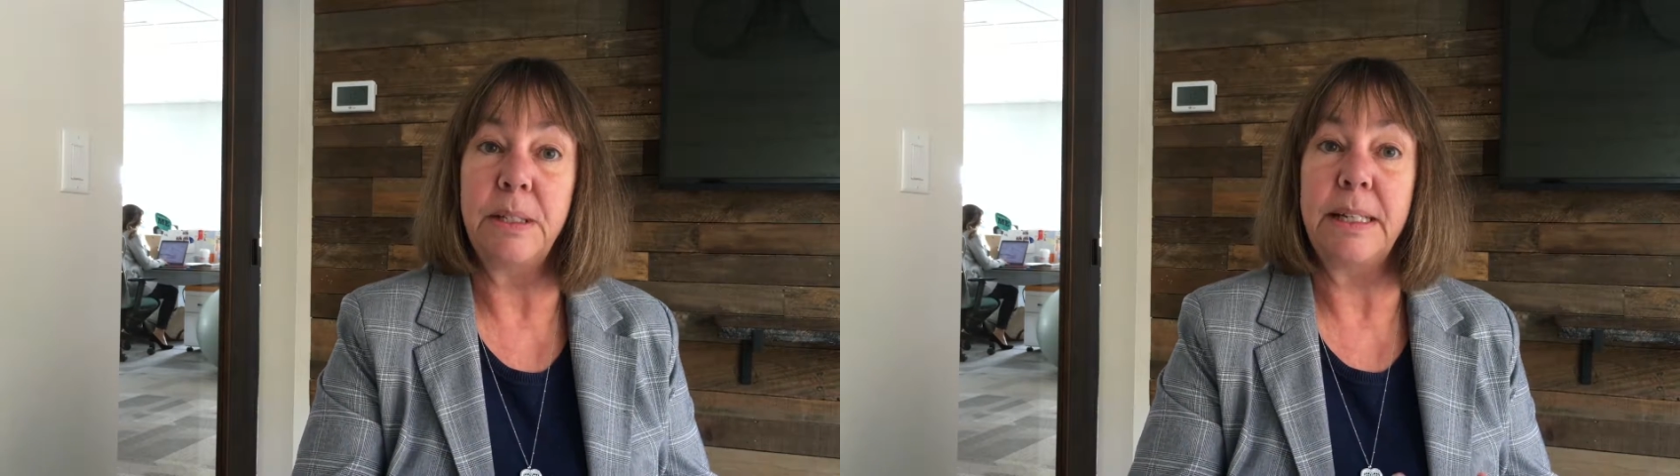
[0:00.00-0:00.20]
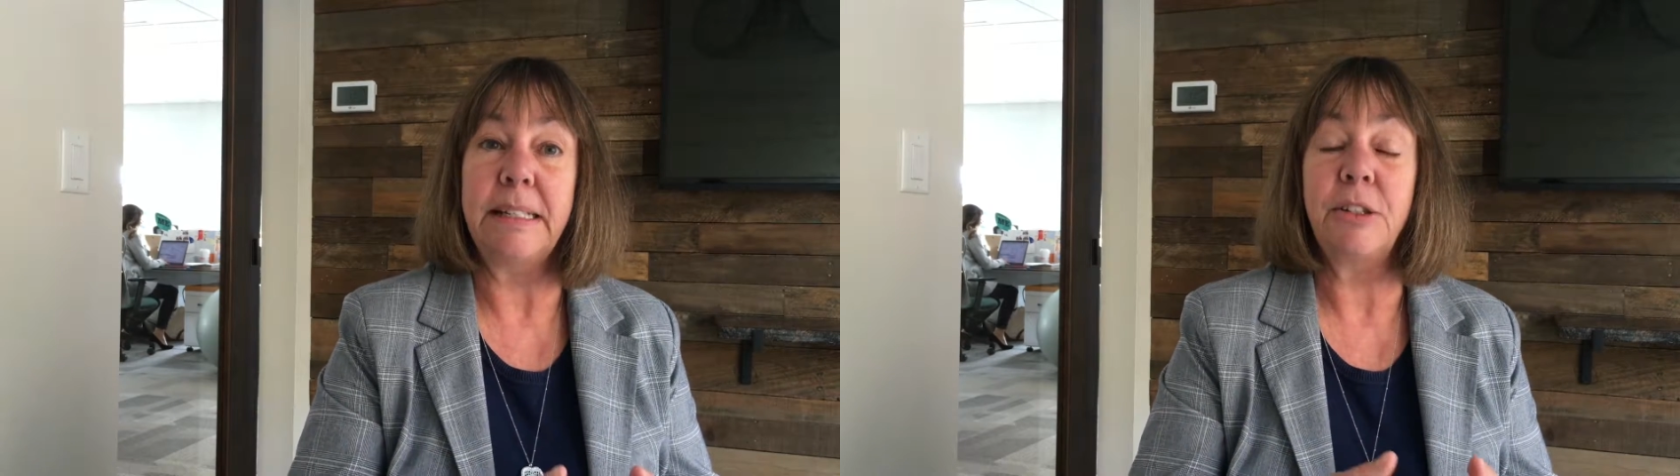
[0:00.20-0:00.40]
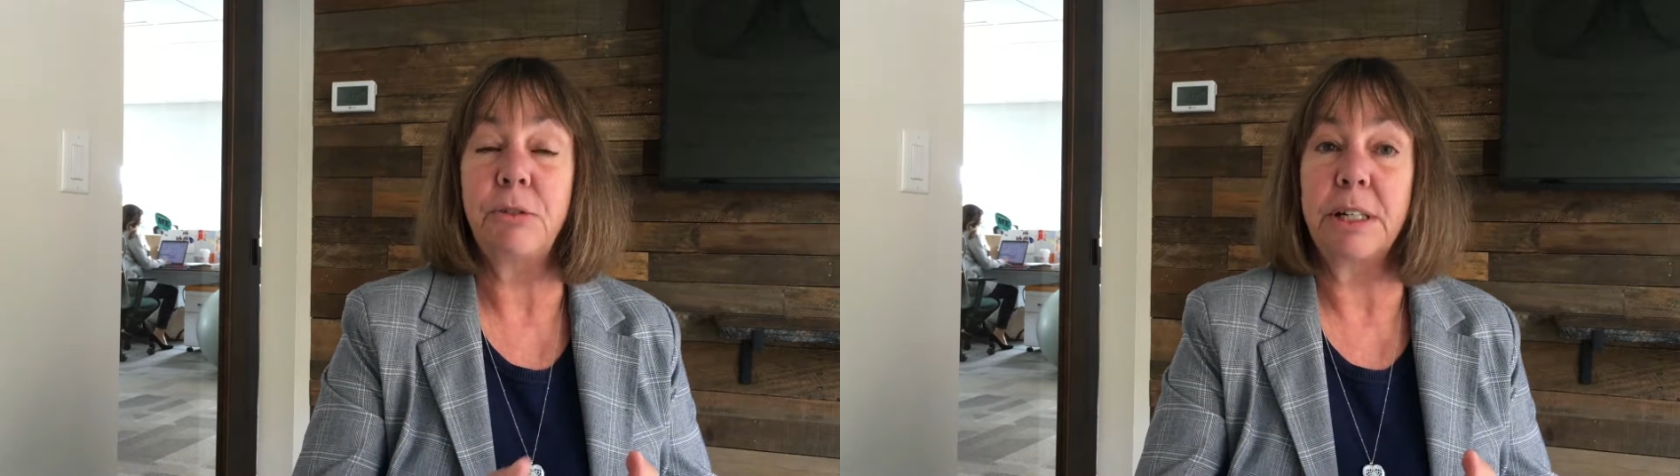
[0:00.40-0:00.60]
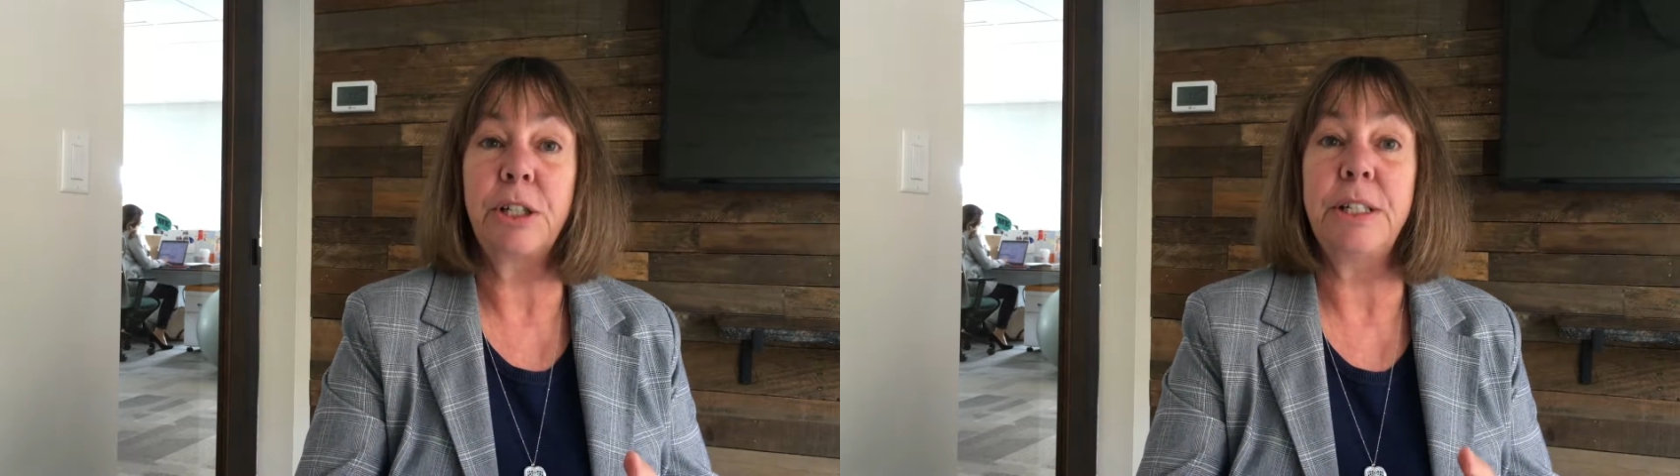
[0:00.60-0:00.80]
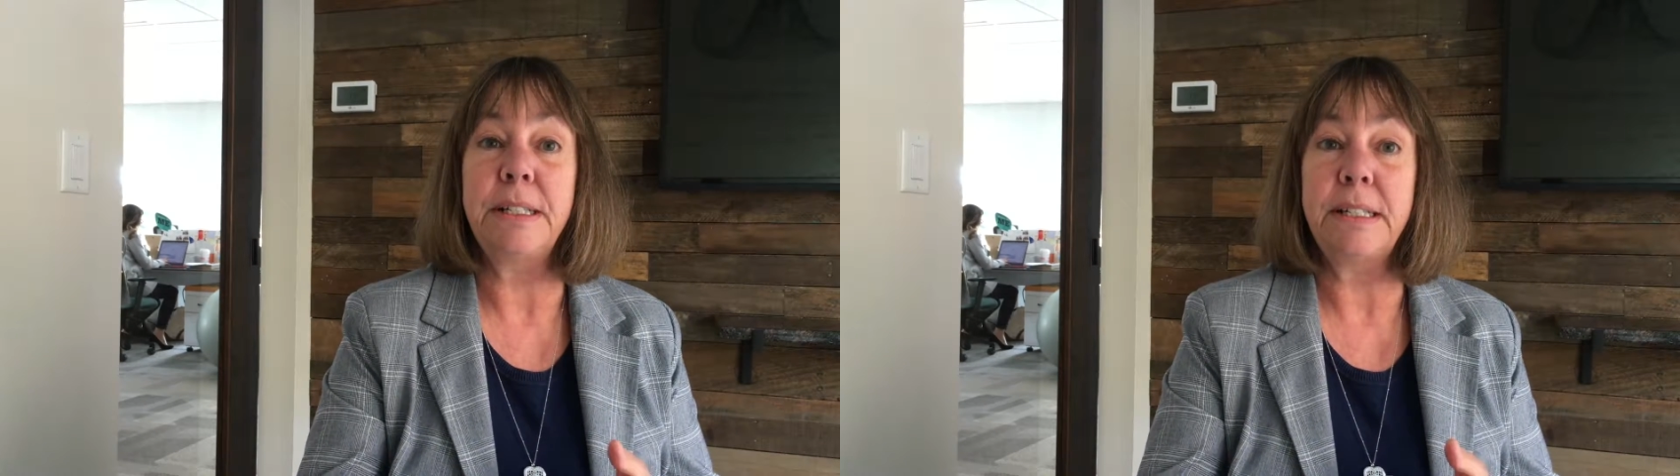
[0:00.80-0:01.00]

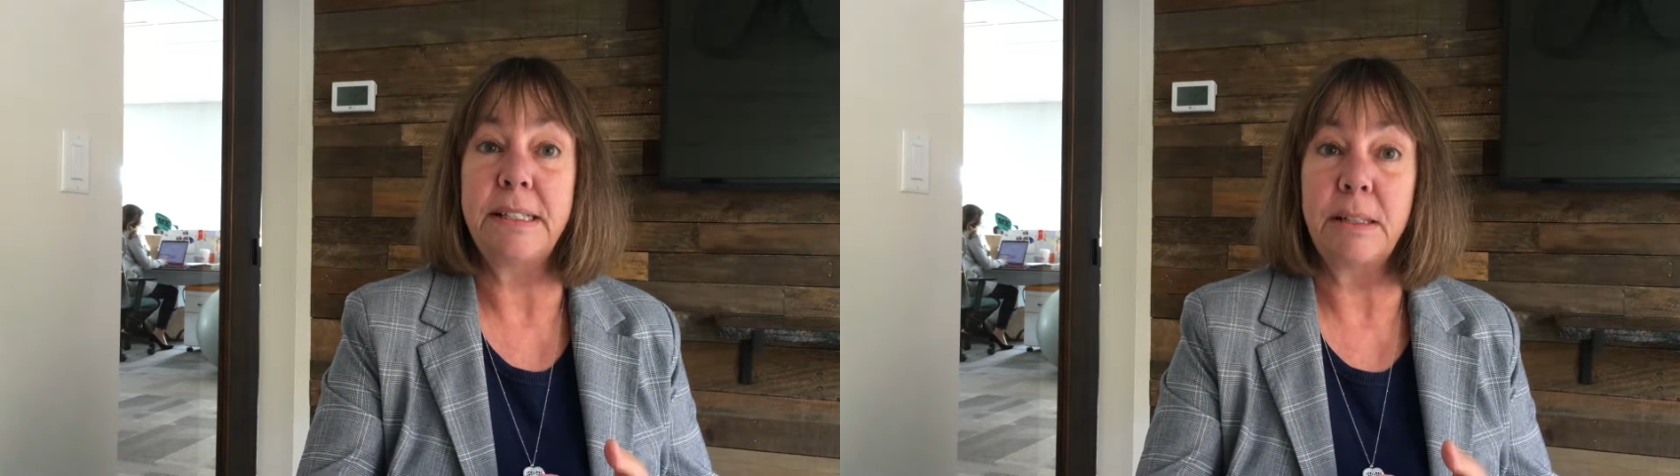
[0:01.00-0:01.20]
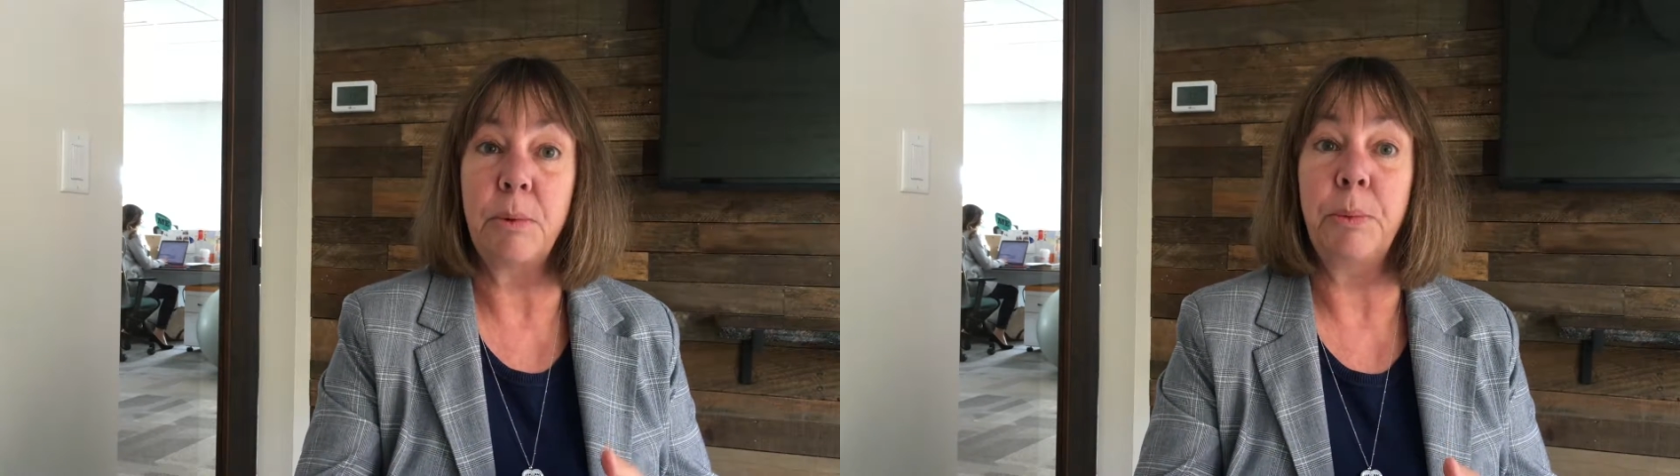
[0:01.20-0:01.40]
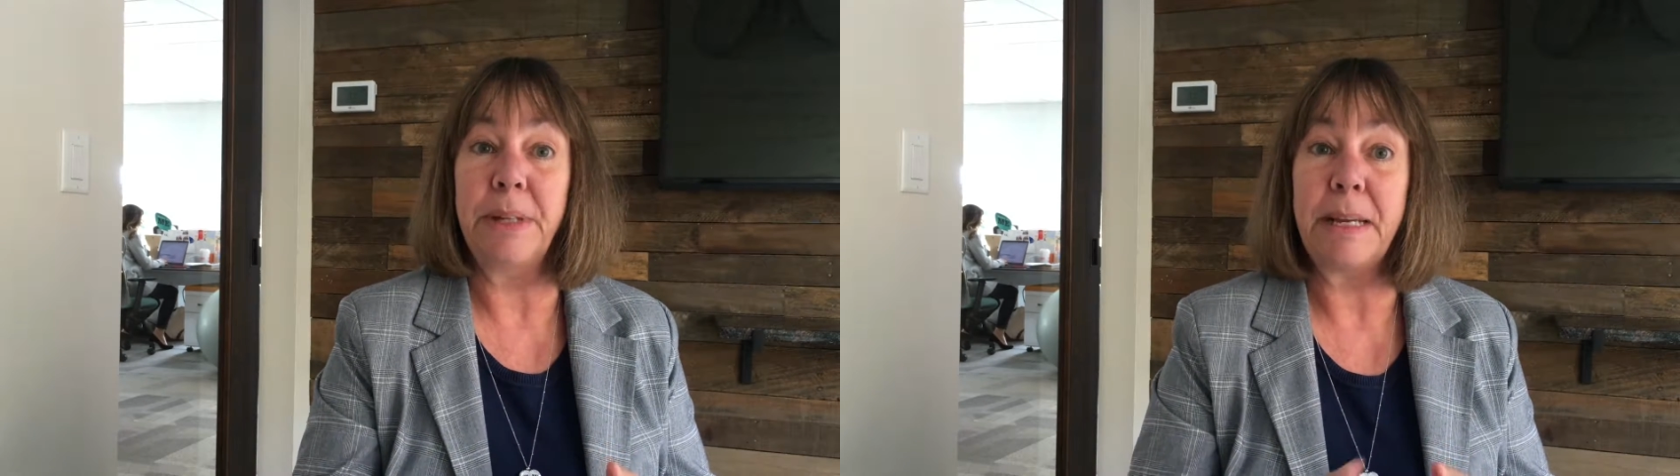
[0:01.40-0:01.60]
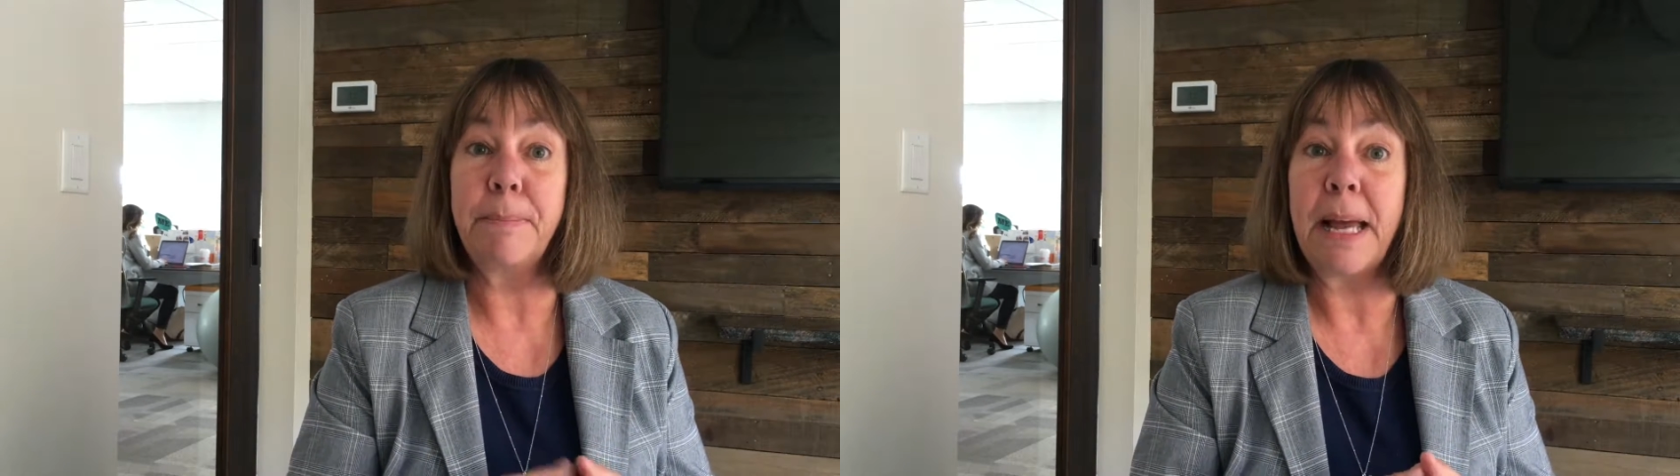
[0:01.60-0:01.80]
instructions that someone would get